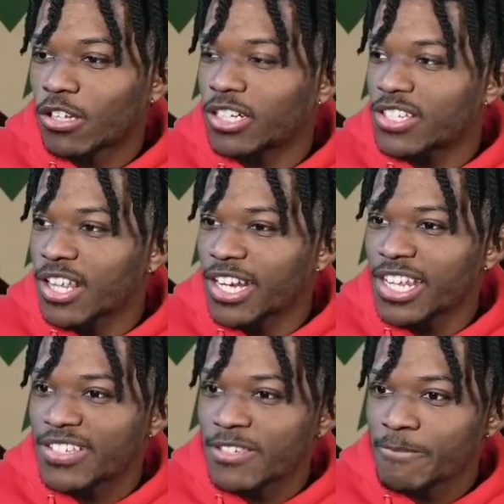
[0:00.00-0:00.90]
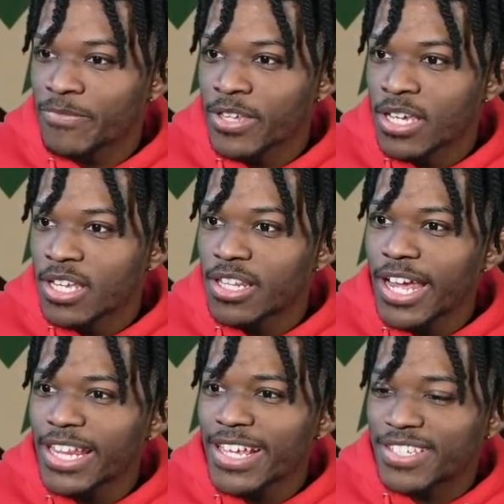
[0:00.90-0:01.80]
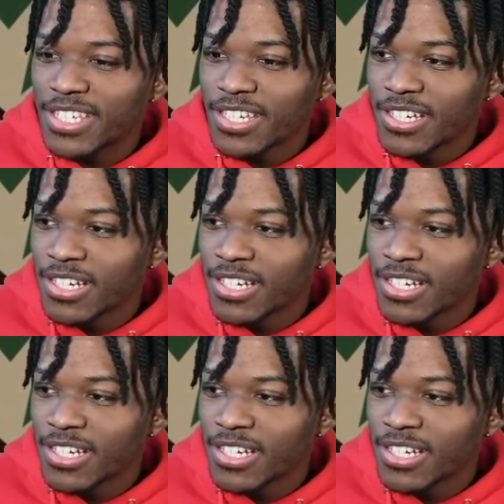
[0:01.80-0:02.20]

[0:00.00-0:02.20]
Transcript: of this. Look at this. Look at this.